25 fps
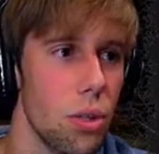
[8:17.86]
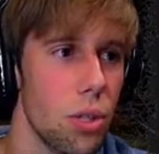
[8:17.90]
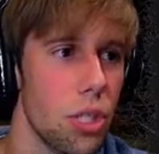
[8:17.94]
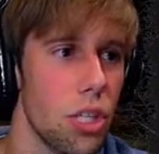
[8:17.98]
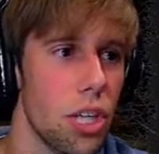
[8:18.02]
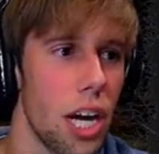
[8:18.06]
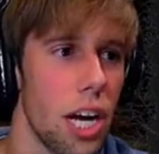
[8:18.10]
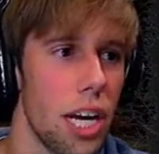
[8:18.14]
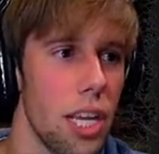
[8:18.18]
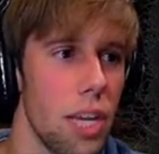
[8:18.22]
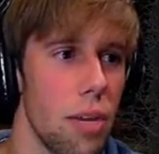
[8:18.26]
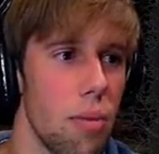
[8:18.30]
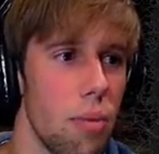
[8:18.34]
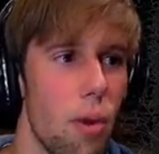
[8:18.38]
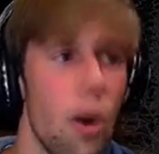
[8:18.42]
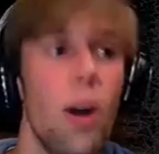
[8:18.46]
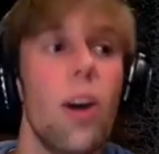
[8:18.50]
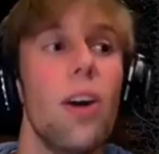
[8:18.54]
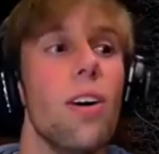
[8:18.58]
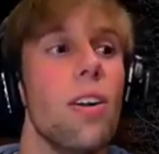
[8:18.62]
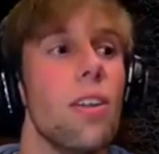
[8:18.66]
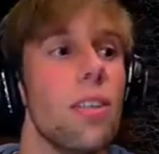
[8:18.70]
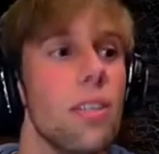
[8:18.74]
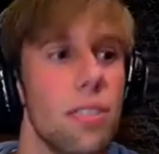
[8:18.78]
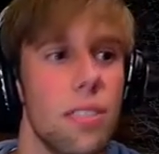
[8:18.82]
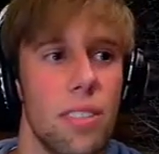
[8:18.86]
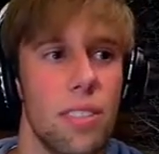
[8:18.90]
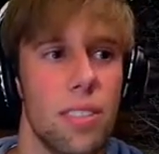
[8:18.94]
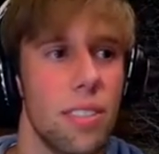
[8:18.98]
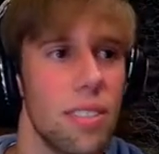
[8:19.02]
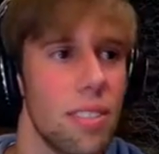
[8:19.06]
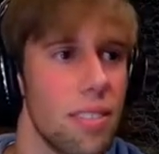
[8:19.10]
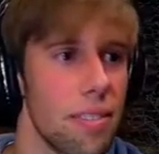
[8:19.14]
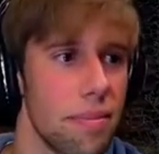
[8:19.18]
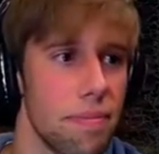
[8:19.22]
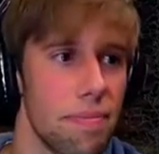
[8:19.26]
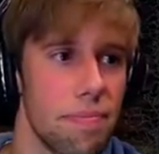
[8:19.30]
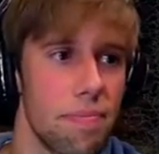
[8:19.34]
Ooh, shiny
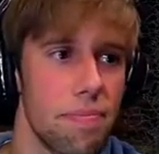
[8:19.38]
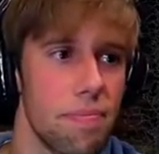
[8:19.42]
walls.